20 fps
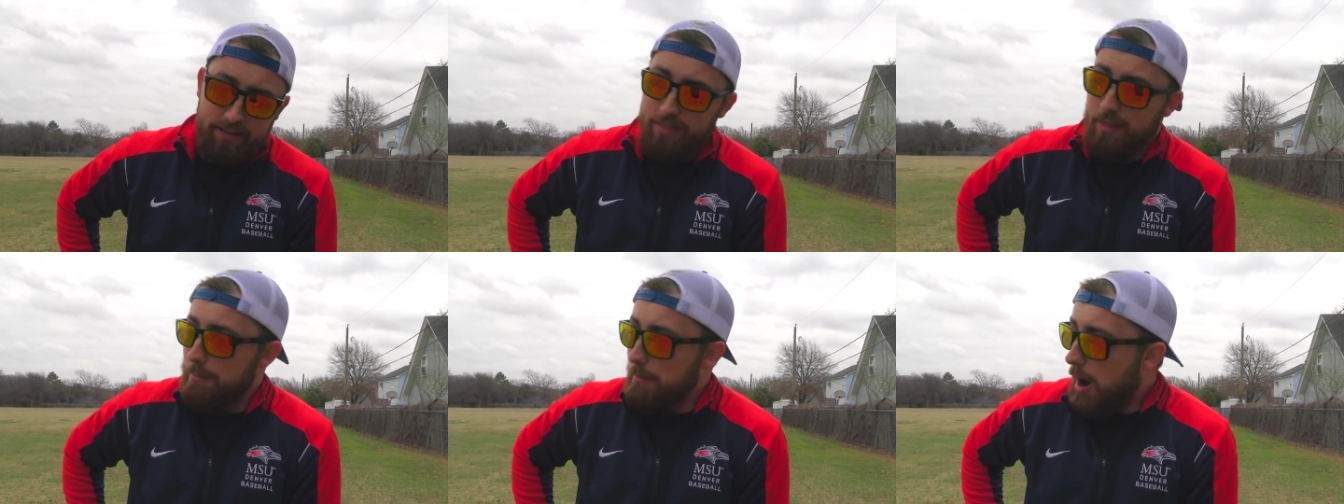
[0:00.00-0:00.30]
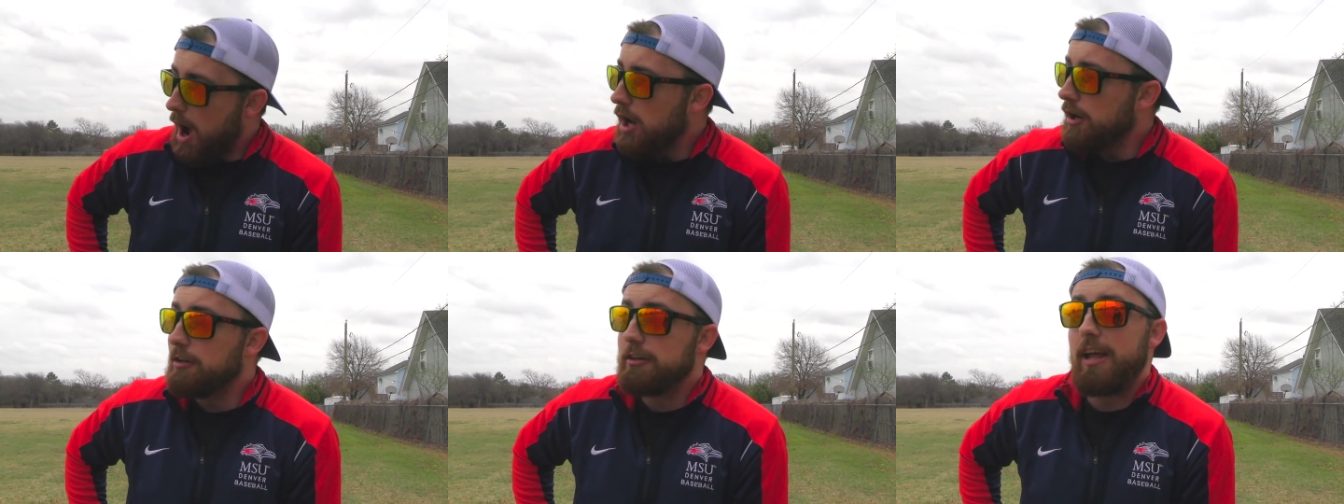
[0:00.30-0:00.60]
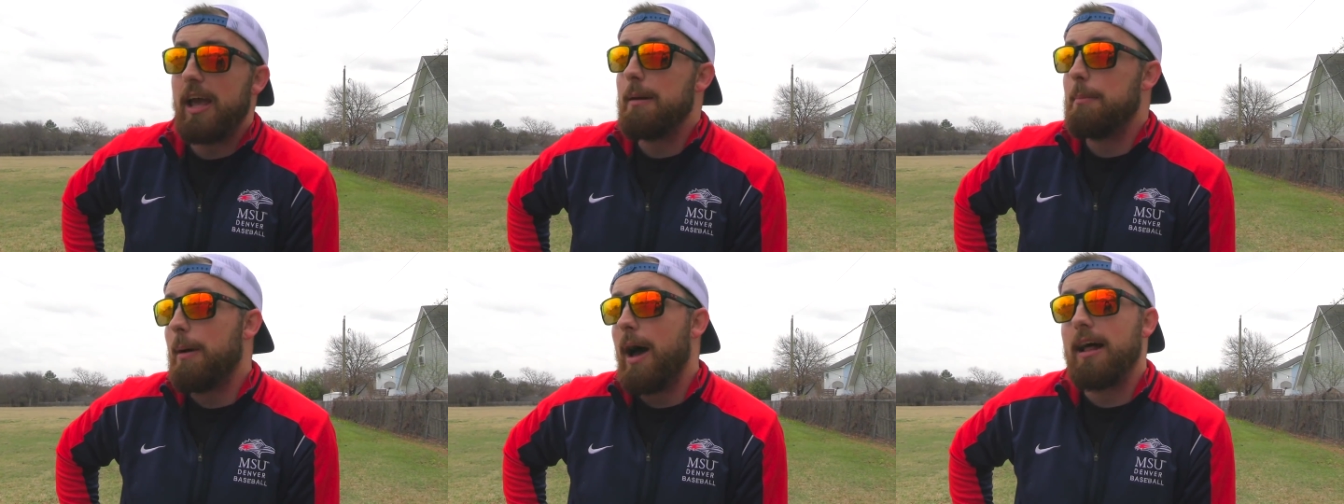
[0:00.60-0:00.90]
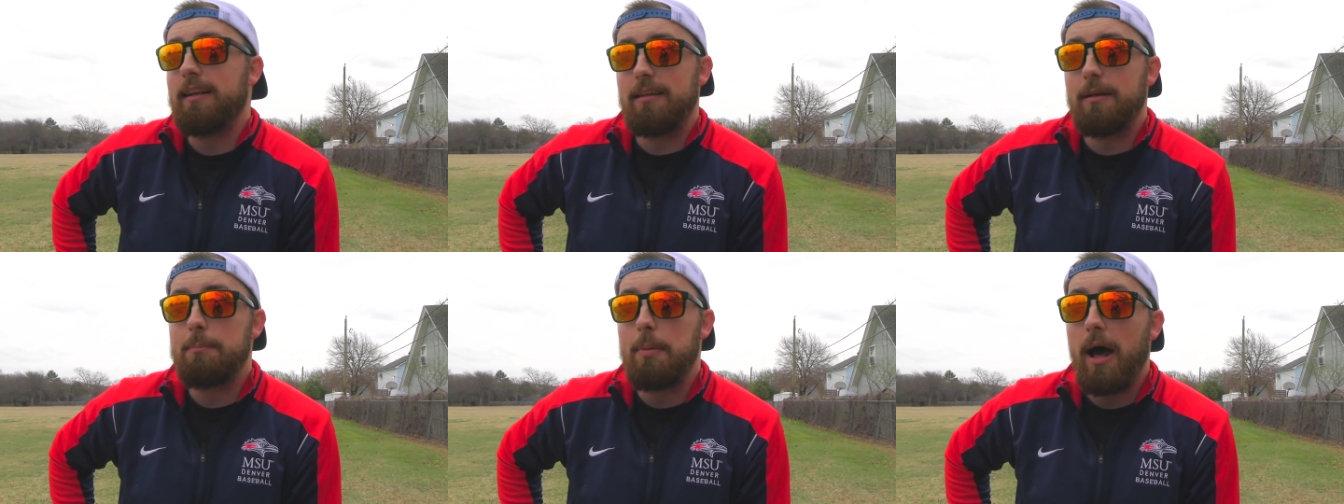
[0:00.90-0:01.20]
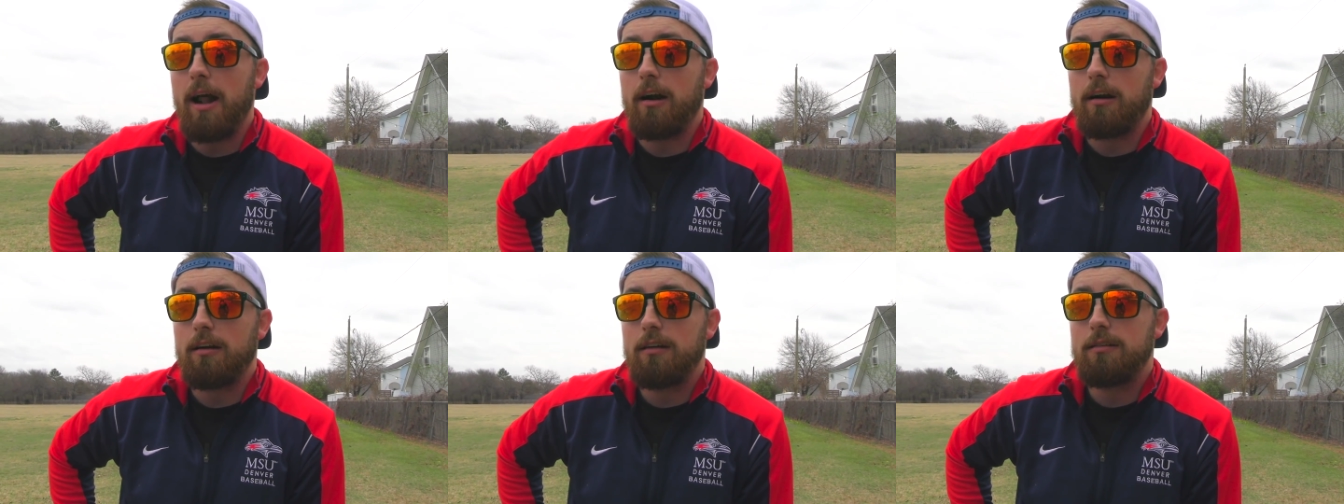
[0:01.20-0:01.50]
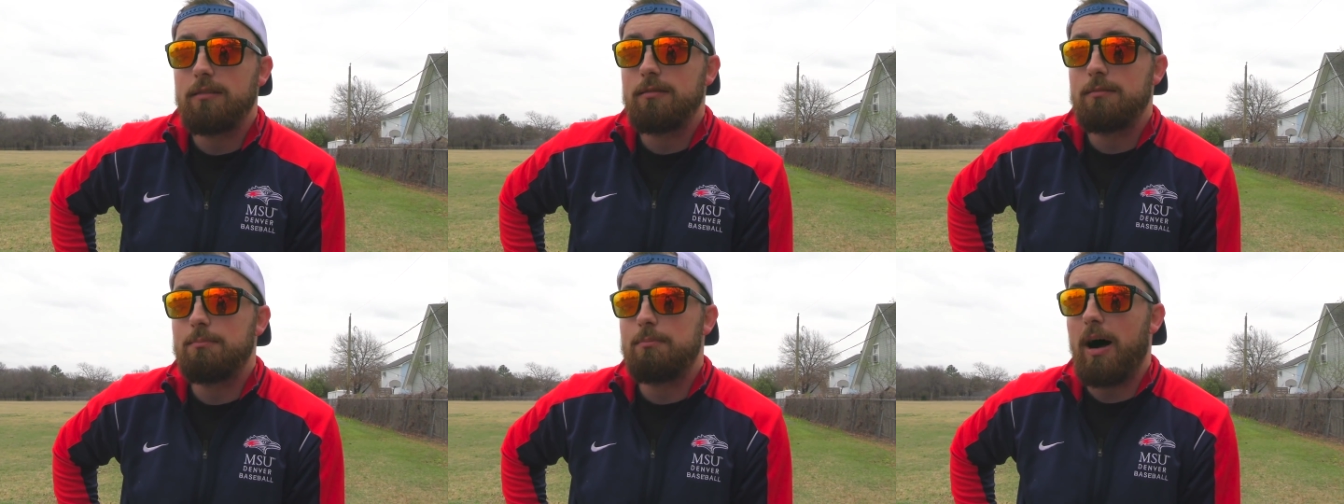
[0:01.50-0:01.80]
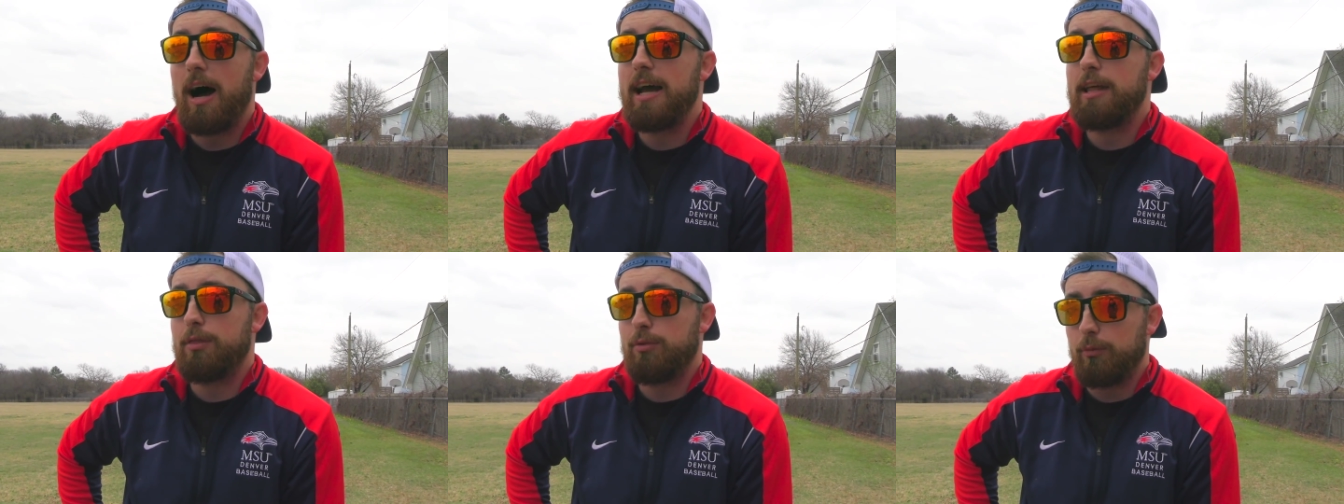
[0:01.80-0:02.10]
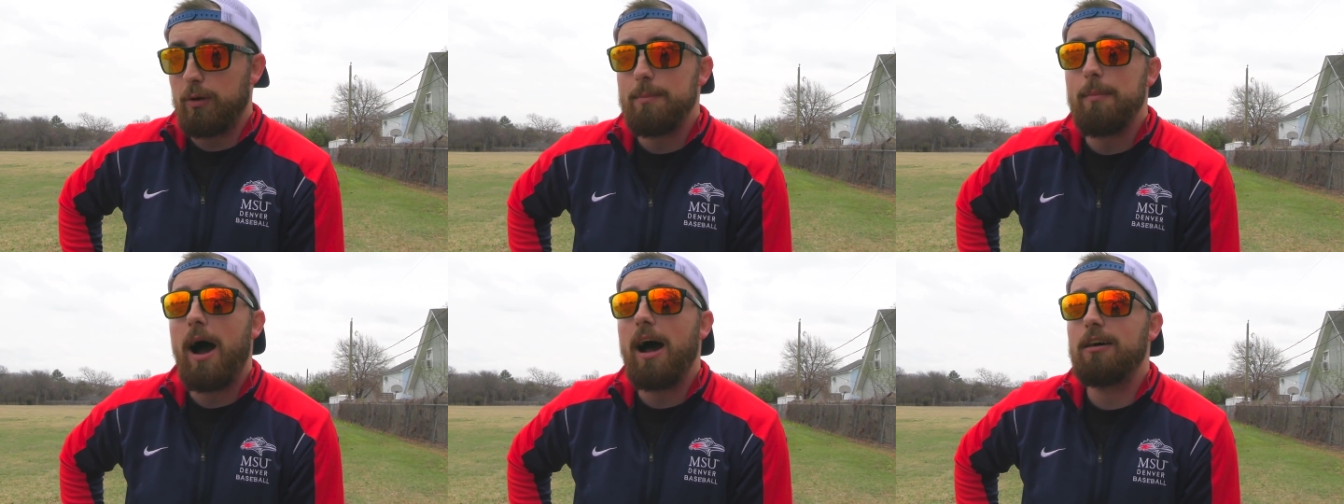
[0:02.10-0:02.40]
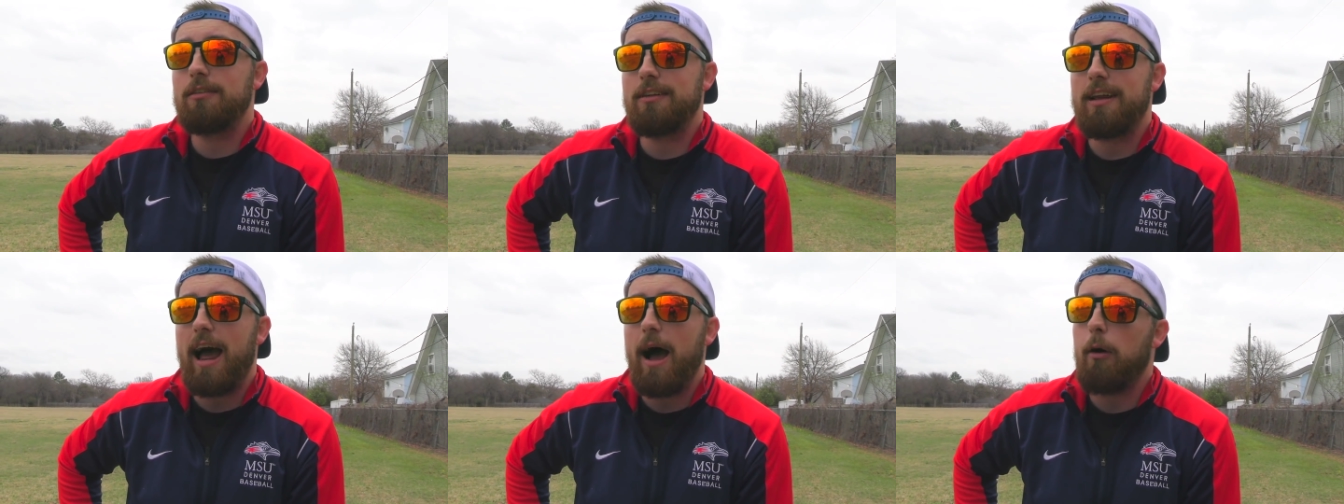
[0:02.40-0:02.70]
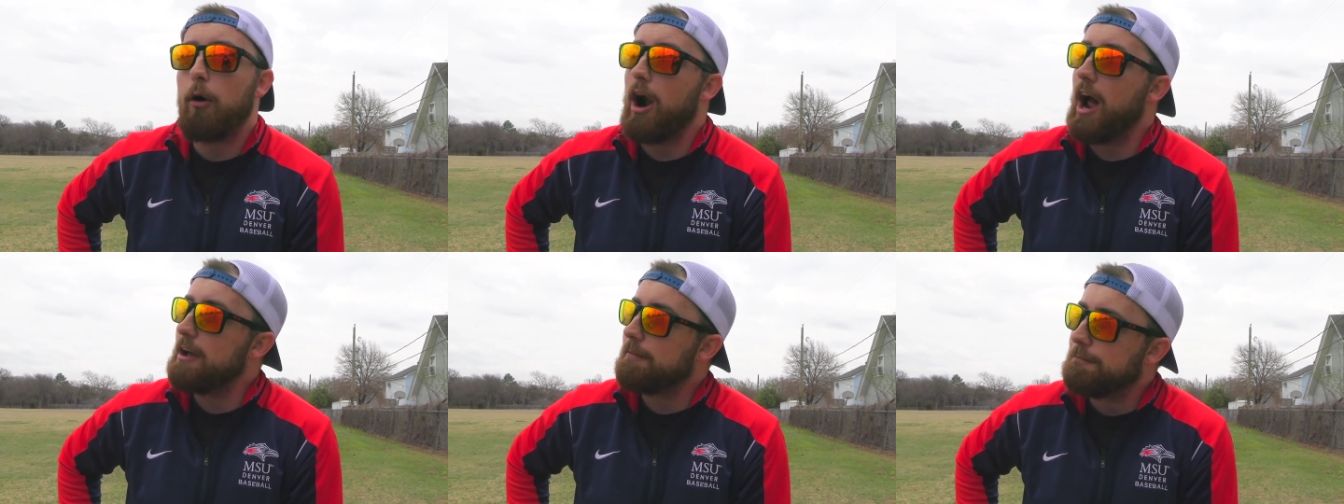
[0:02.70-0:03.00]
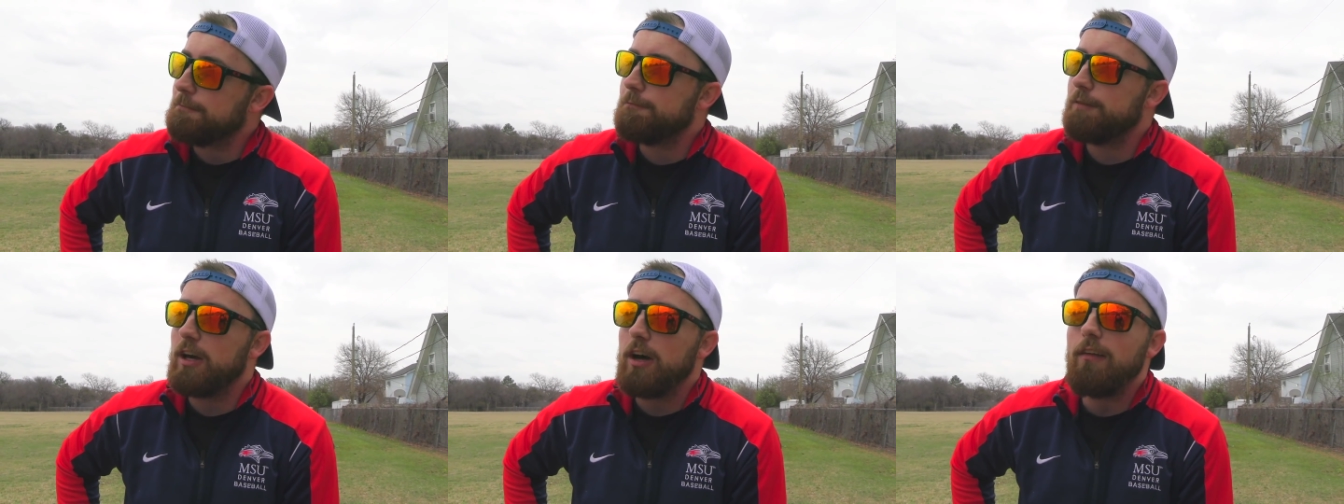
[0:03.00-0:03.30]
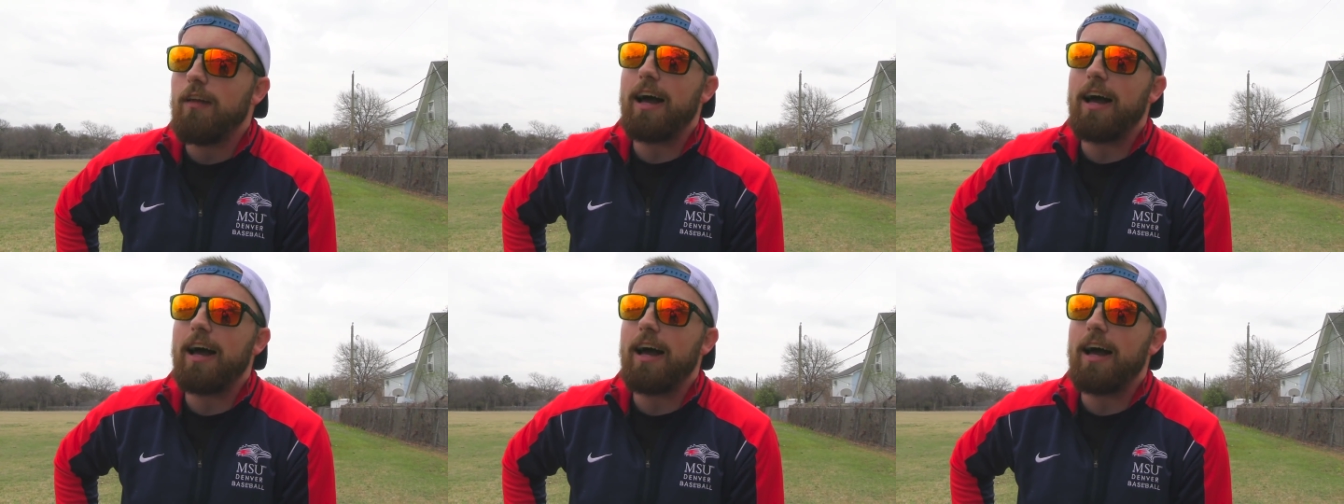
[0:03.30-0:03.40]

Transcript: the modern day bat did better by three miles an hour. I feel